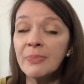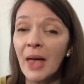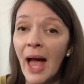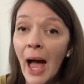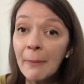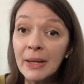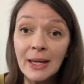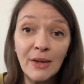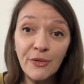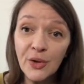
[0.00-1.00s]
Abby.
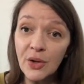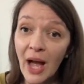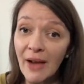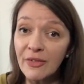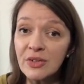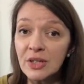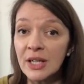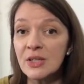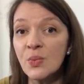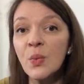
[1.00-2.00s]
If you haven't,
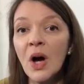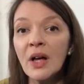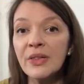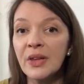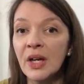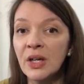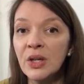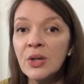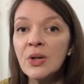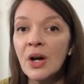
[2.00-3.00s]
it's worth
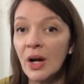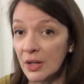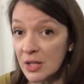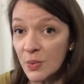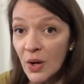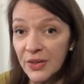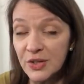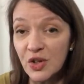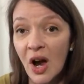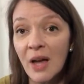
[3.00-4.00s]
a
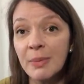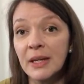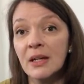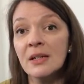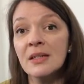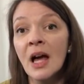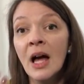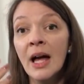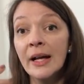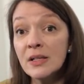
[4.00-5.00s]
try, because
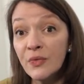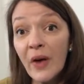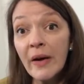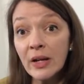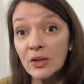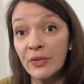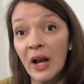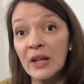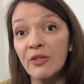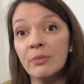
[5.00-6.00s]
it's very good
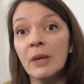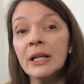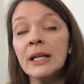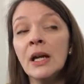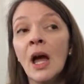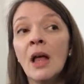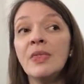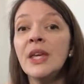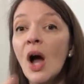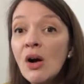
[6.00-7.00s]
value for money.
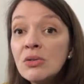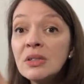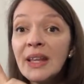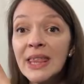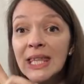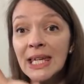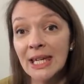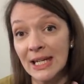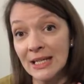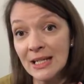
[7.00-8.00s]
The only thing
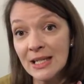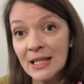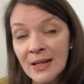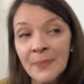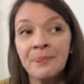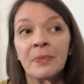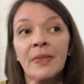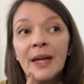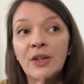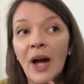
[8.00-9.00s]
is
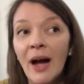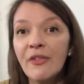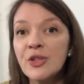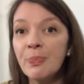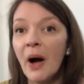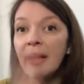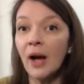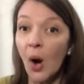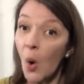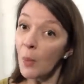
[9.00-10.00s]
that you have to buy a
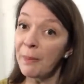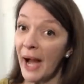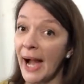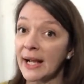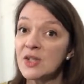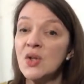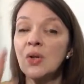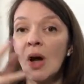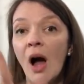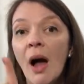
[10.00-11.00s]
whole pack, so you
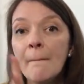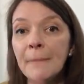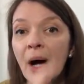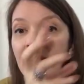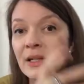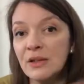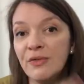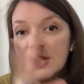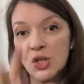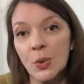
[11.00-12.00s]
can't buy
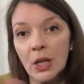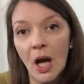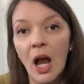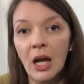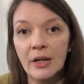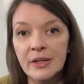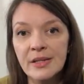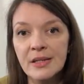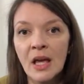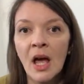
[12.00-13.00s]
individual
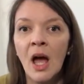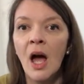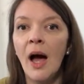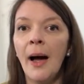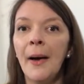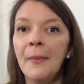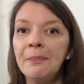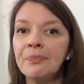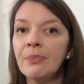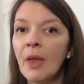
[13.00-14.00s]
colours.
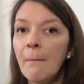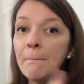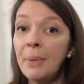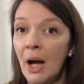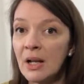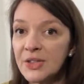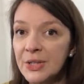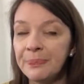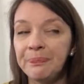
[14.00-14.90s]
But